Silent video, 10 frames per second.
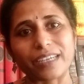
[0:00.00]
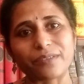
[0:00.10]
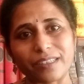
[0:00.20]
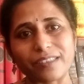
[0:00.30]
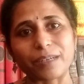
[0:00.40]

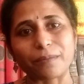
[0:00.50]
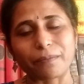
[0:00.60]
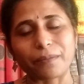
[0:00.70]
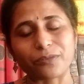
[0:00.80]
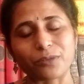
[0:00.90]
I've seen
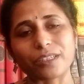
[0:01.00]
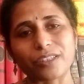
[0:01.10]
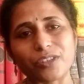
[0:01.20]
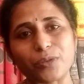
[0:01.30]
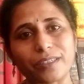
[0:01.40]
some
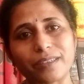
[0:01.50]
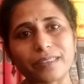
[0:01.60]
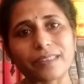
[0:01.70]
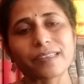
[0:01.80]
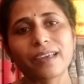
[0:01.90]
advocates doing,
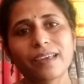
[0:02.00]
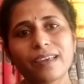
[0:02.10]
is,